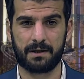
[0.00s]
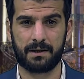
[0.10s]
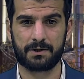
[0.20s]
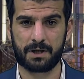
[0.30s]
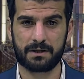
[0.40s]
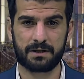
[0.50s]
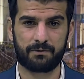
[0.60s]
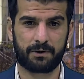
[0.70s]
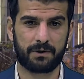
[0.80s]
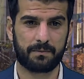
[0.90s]
Charging
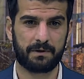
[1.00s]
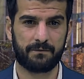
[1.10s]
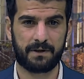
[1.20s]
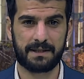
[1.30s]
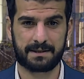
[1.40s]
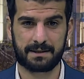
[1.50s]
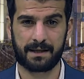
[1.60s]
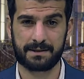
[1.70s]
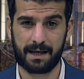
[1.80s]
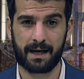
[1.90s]
recruitment fees
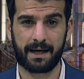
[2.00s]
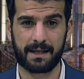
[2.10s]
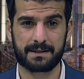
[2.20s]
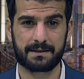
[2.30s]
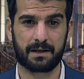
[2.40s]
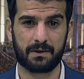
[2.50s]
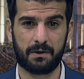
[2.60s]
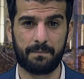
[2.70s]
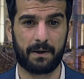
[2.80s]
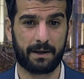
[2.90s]
is against the
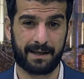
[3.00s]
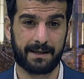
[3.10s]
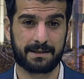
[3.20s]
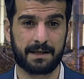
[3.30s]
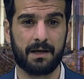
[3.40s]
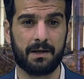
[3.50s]
law, but it is